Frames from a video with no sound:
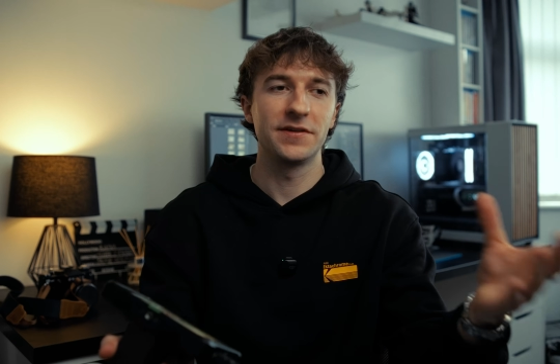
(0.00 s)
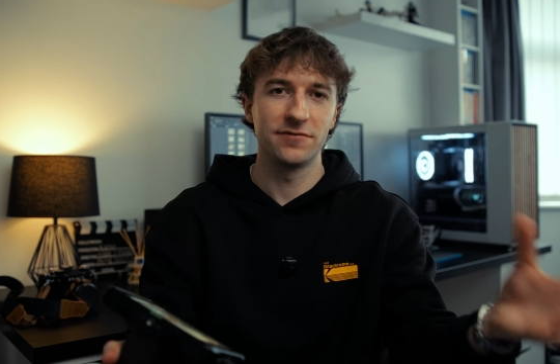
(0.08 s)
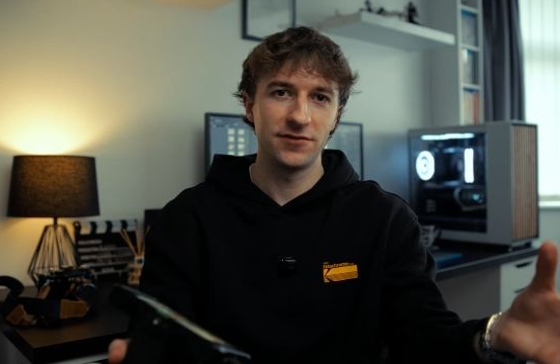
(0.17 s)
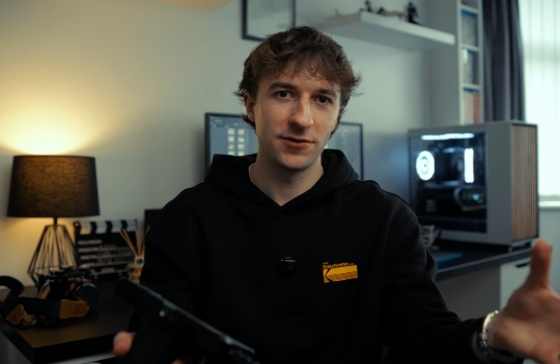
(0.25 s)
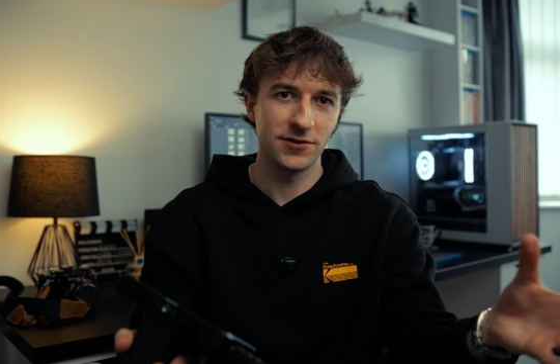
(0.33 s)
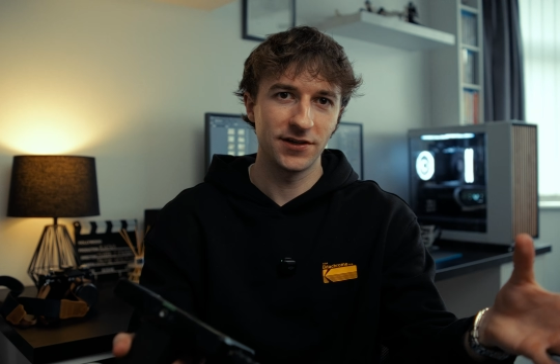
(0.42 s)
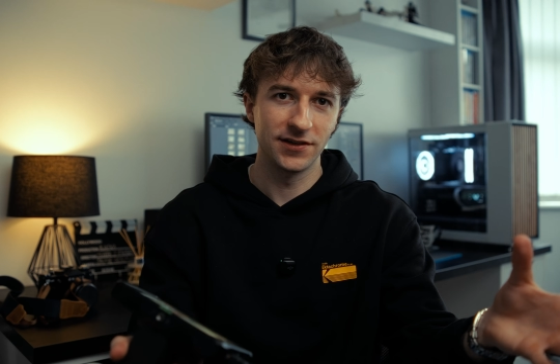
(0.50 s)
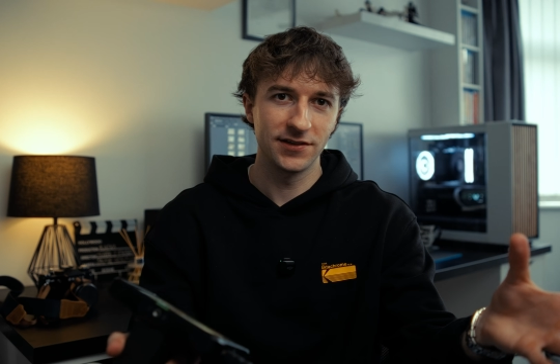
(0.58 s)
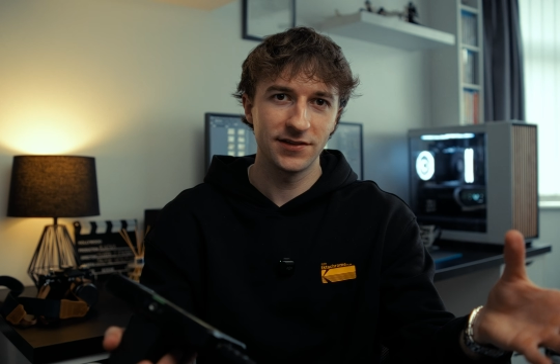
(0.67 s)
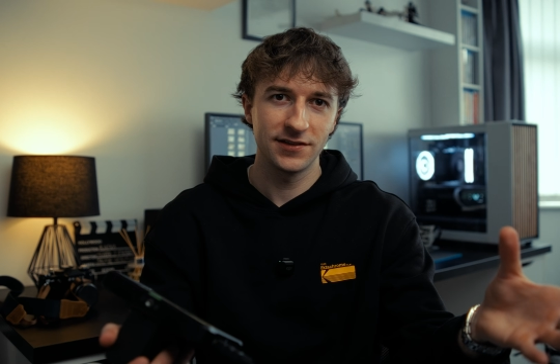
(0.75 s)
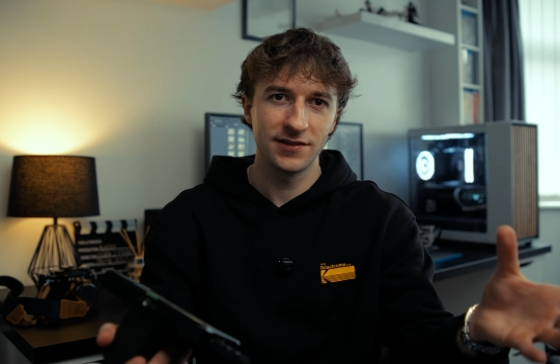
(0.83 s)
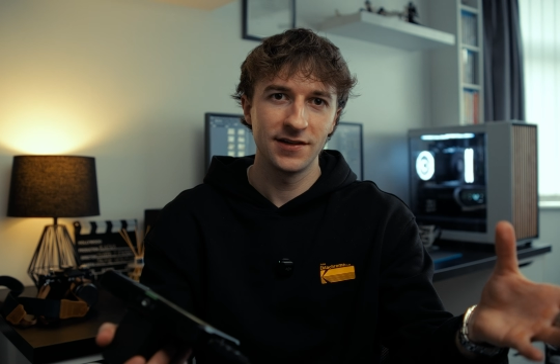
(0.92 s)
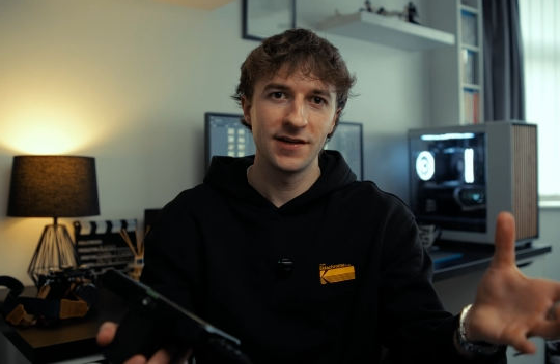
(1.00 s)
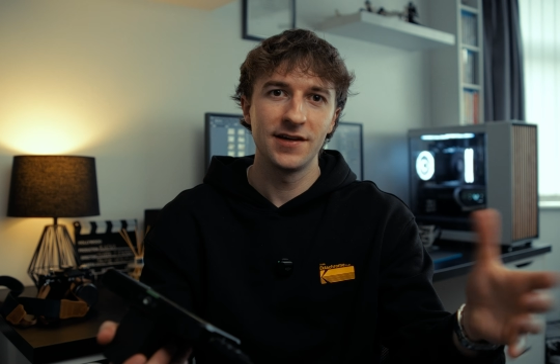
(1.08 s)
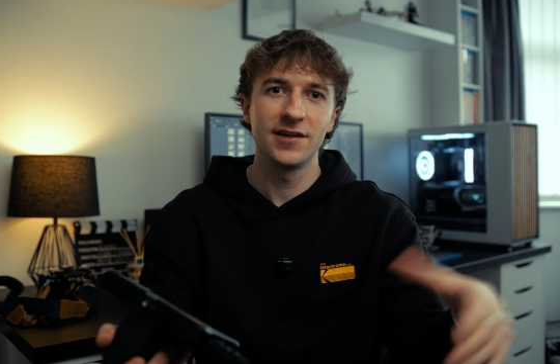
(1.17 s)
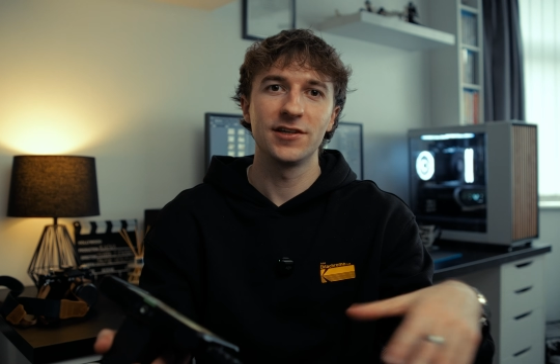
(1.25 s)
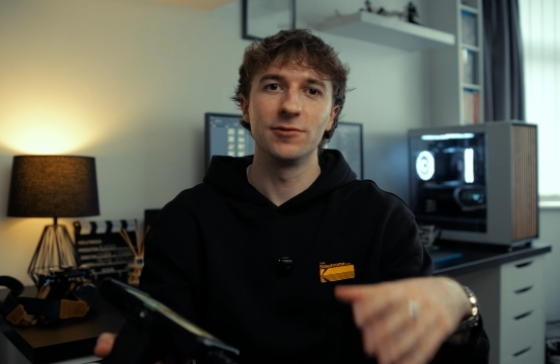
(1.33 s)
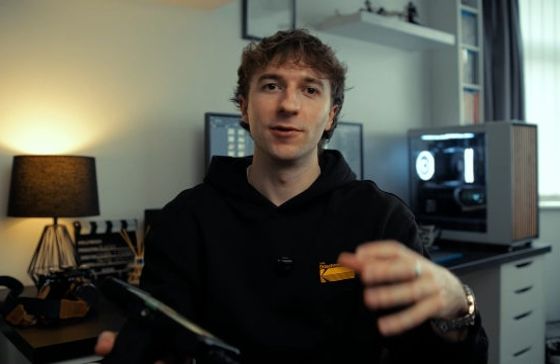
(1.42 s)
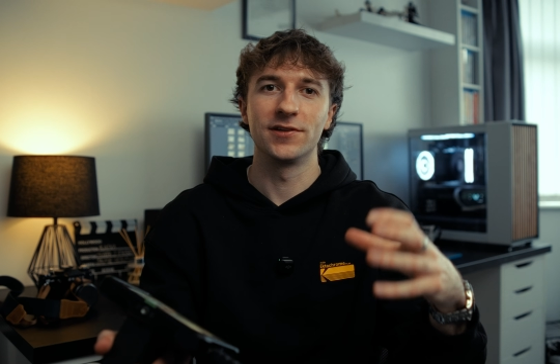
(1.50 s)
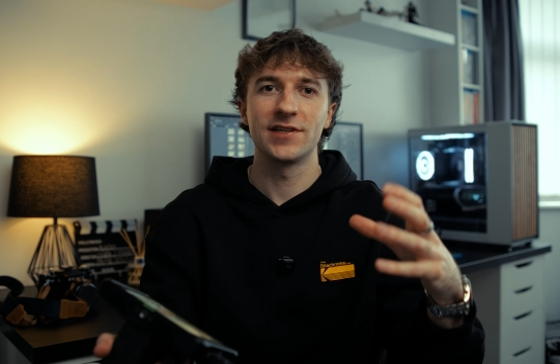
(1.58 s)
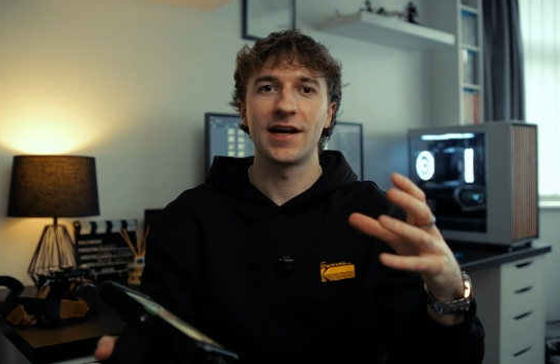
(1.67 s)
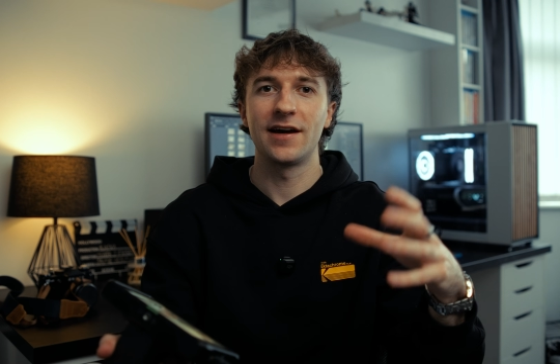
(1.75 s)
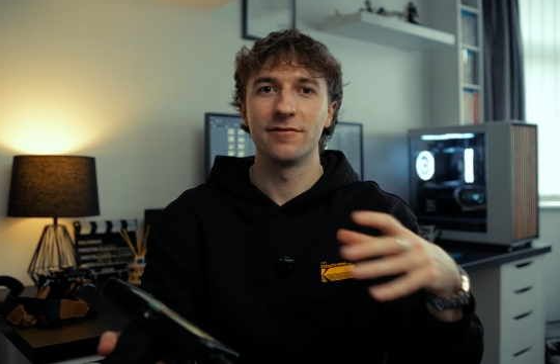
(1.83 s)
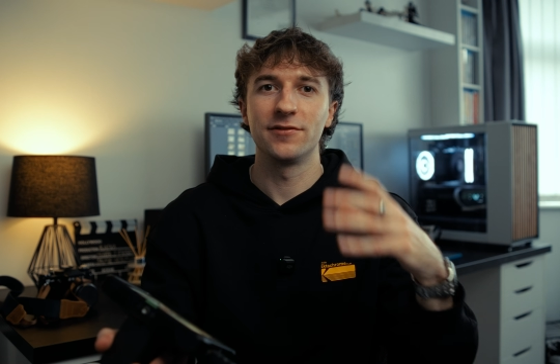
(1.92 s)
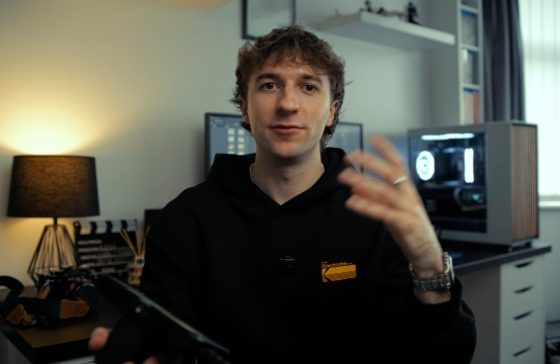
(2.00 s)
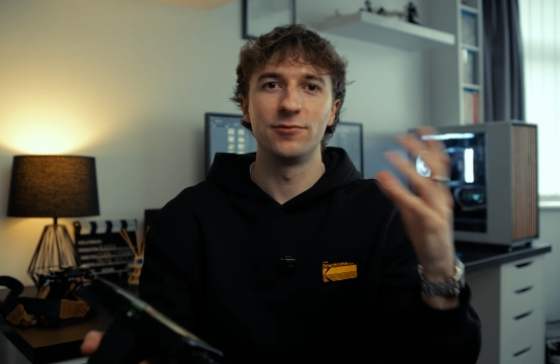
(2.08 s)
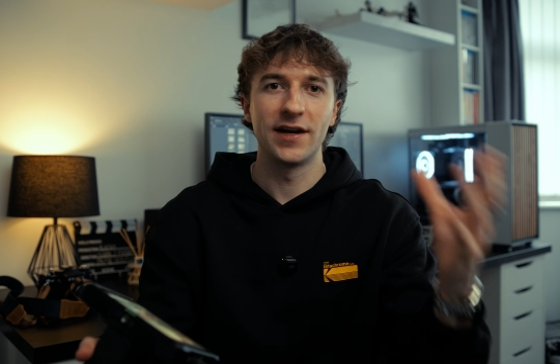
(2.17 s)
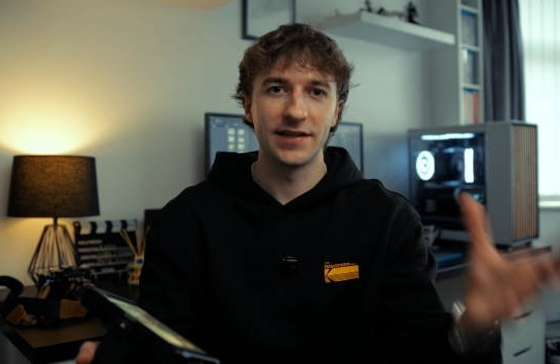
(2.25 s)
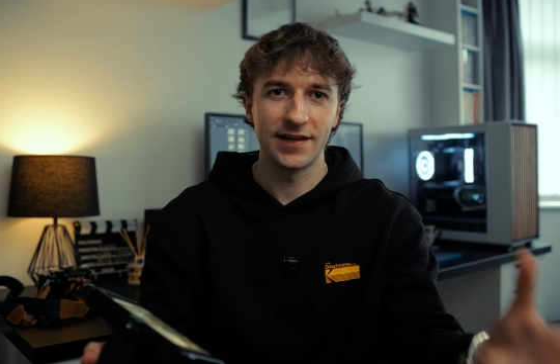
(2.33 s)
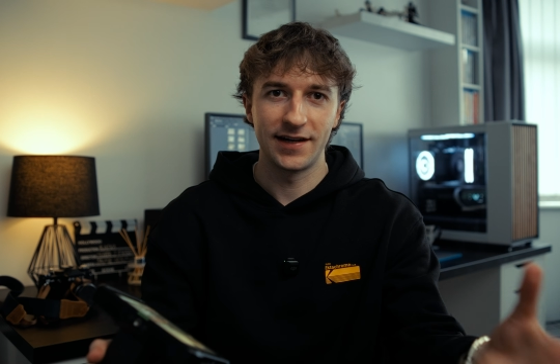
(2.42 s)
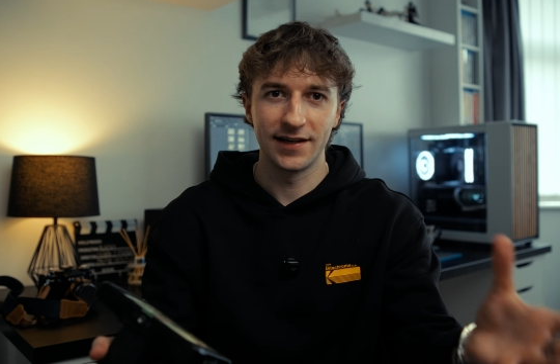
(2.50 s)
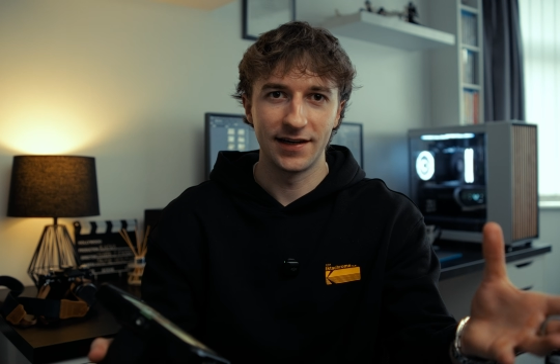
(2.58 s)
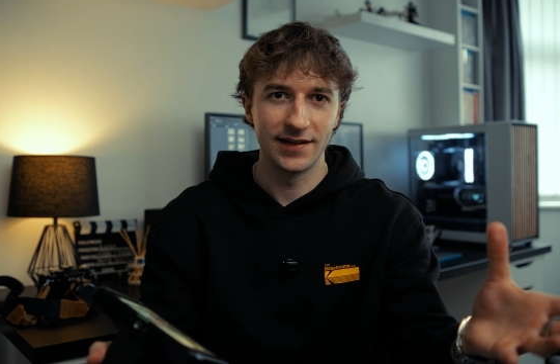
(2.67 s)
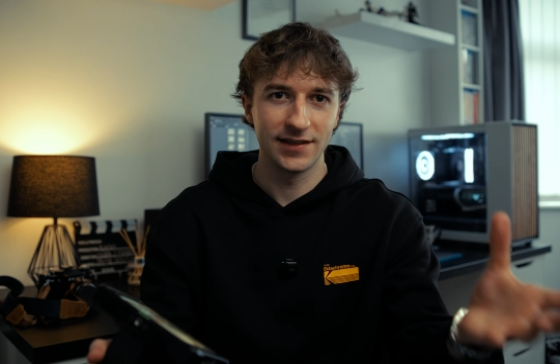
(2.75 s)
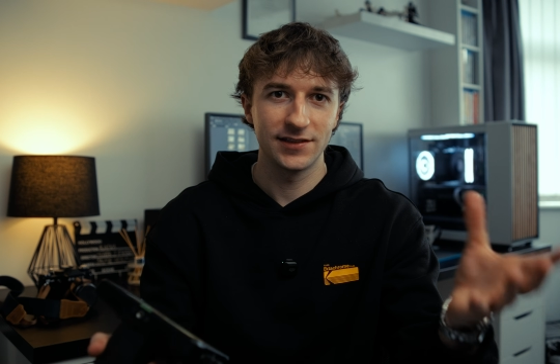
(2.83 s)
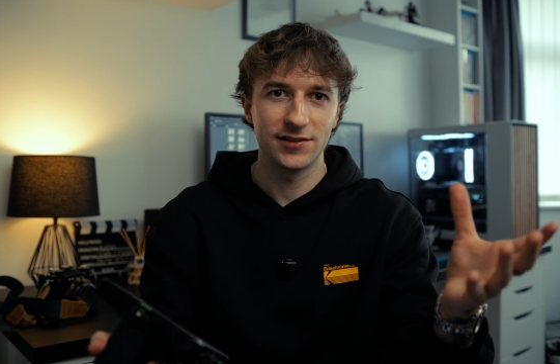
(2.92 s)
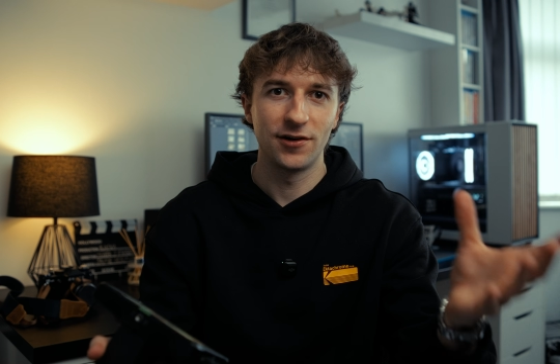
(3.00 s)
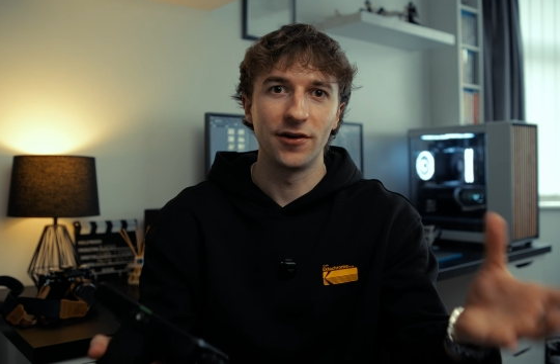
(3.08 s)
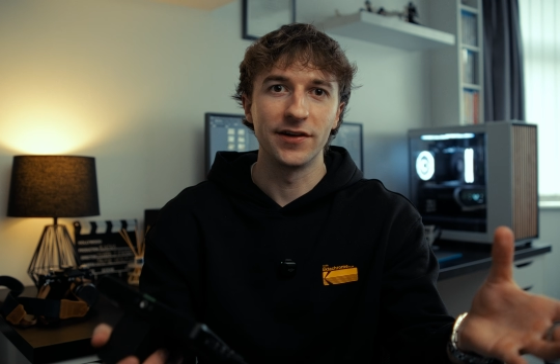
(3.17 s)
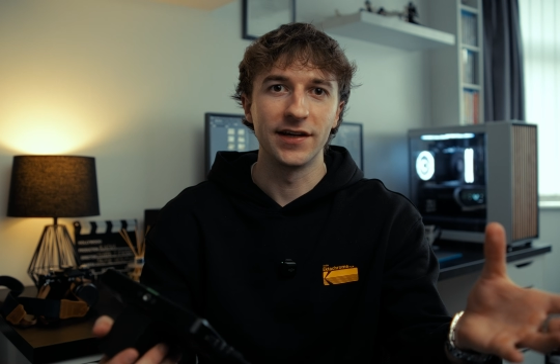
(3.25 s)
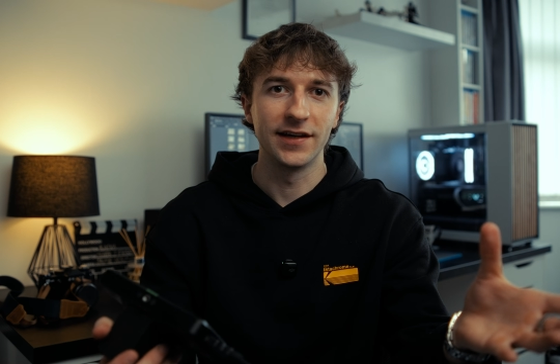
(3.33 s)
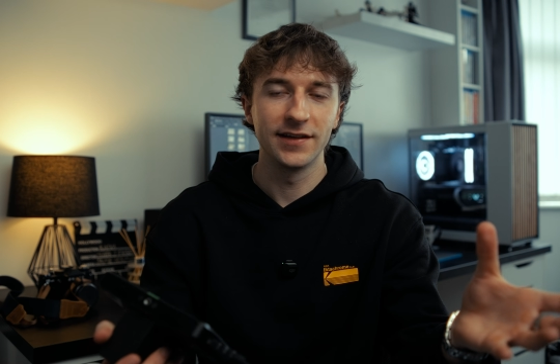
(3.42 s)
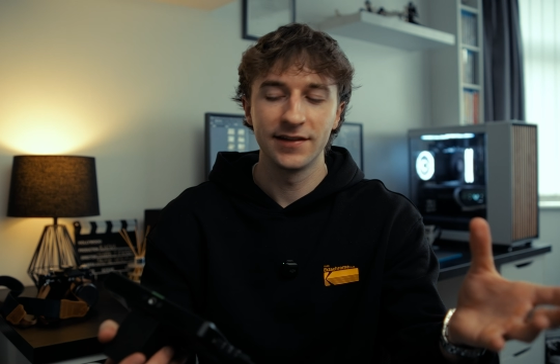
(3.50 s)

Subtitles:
in focus, you want to have the red highlights on it.